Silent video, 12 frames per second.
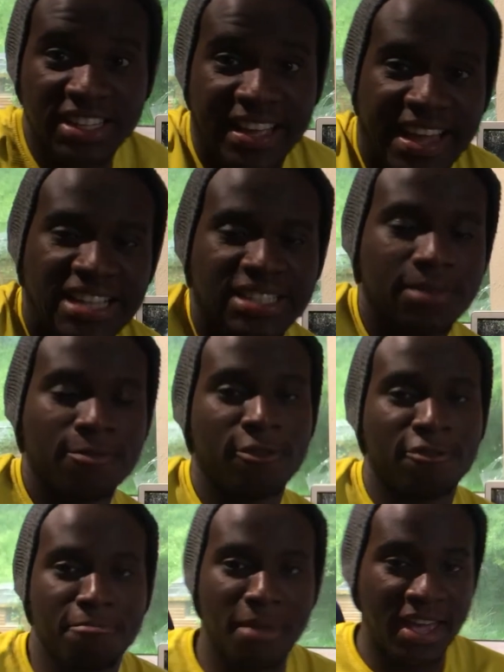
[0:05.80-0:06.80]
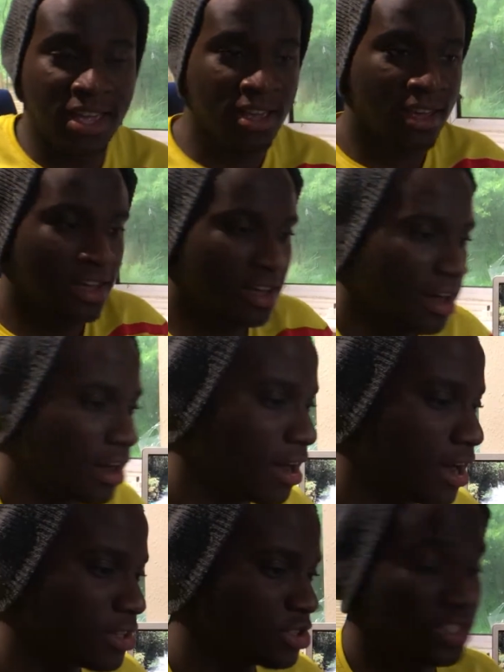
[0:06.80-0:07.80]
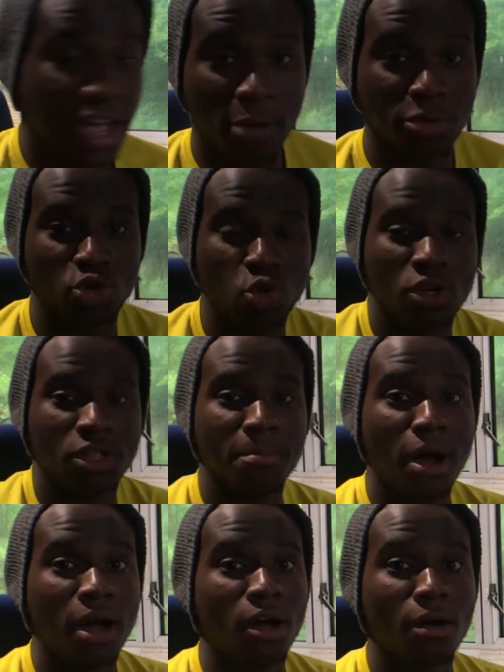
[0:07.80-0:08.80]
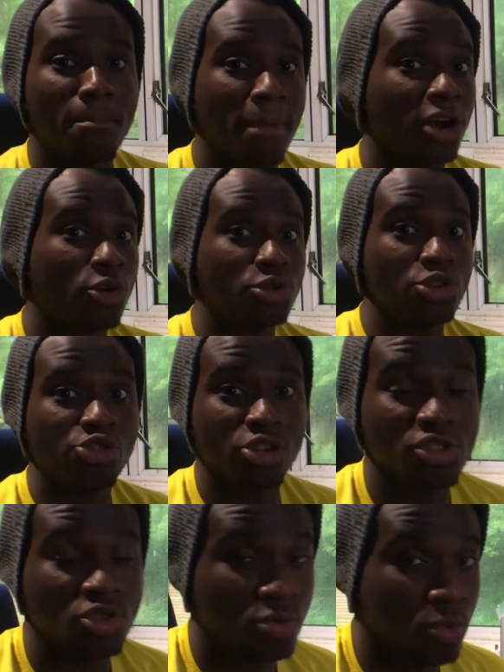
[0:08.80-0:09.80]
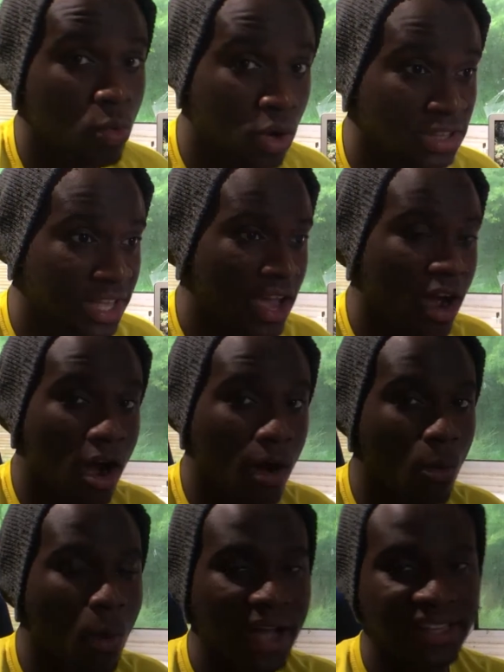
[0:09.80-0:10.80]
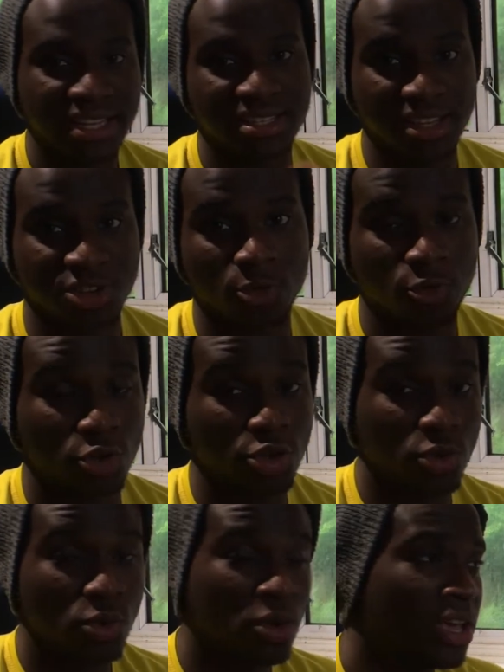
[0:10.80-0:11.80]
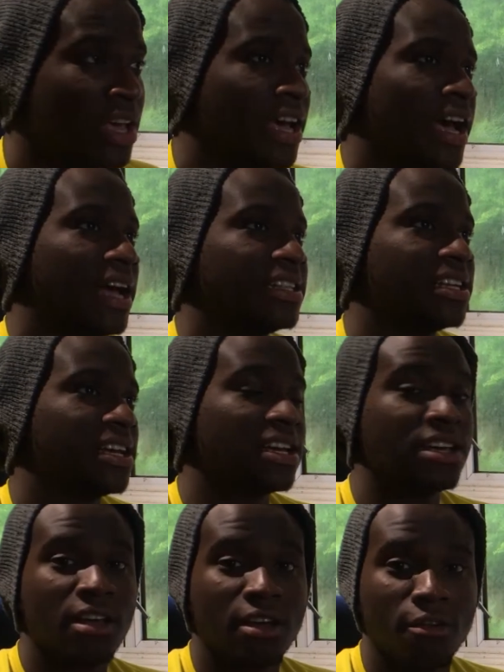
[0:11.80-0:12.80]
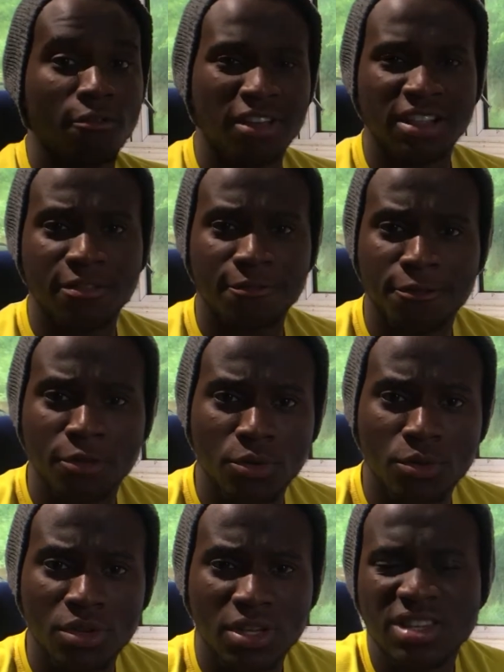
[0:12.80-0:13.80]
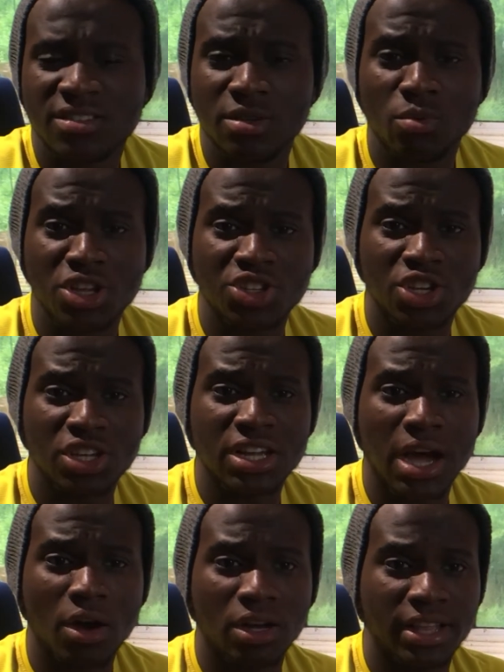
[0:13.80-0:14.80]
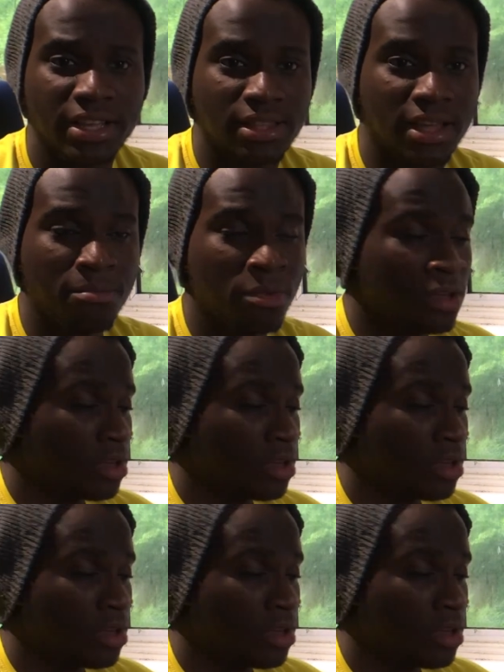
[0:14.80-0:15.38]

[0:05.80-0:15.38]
the 18th of May. Today I'll be talking about macronutrients, what they are, why they're essential for you, and really few easy ways you can calculate them.